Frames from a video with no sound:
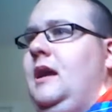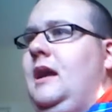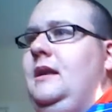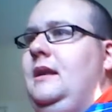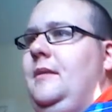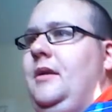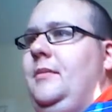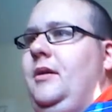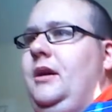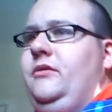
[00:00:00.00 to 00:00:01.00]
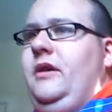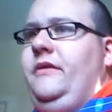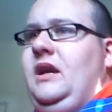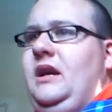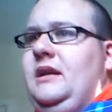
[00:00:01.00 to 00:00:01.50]
Kennedy then with a pile
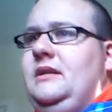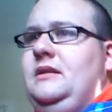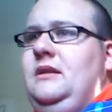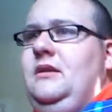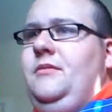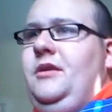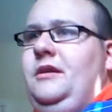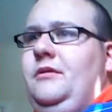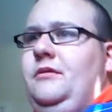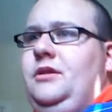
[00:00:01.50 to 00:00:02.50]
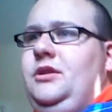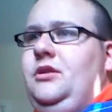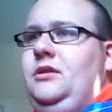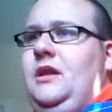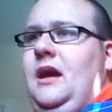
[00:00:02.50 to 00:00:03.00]
driver like assume Michael Cole
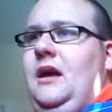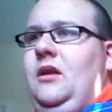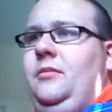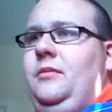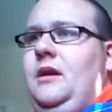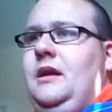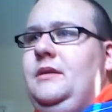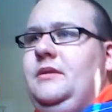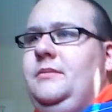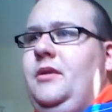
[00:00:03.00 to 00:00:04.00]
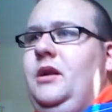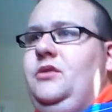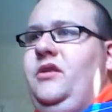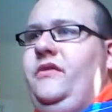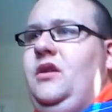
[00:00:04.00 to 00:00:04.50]
shut the hell up. It was a pile
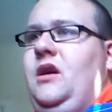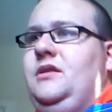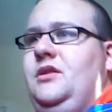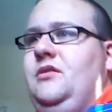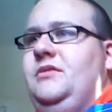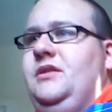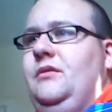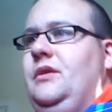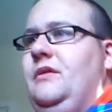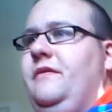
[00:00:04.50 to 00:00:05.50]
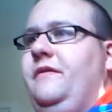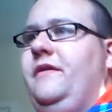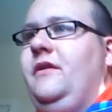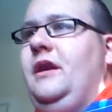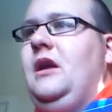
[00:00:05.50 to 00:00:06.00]
driver, not a tombstone, you
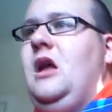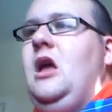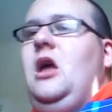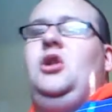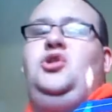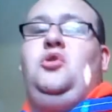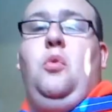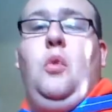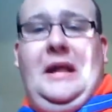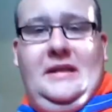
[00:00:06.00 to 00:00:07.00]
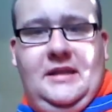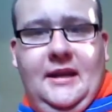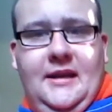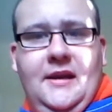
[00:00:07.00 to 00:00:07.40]
fucking twit.